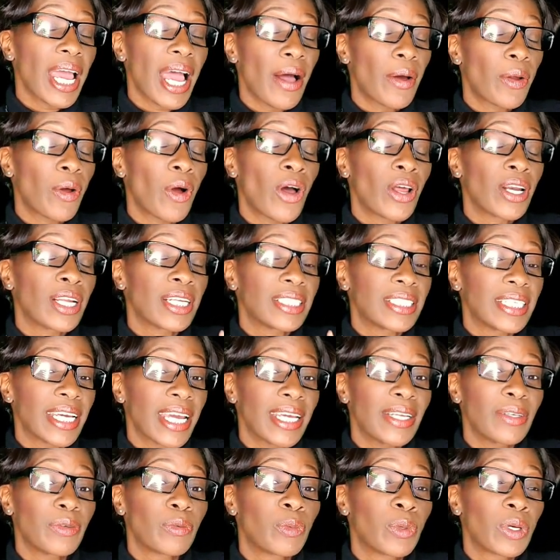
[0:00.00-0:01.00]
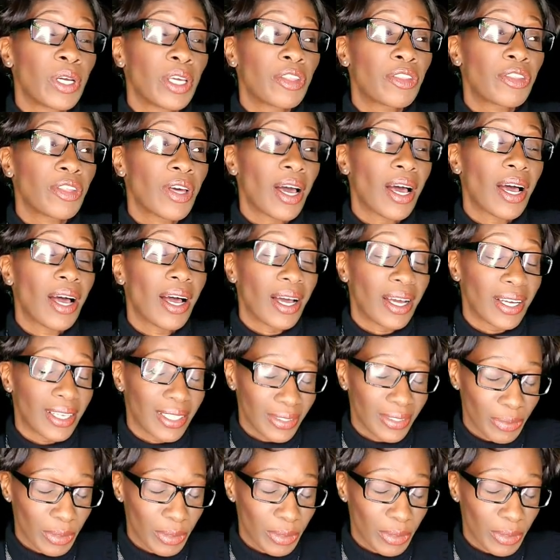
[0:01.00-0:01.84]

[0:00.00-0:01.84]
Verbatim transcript: out on a date with uh,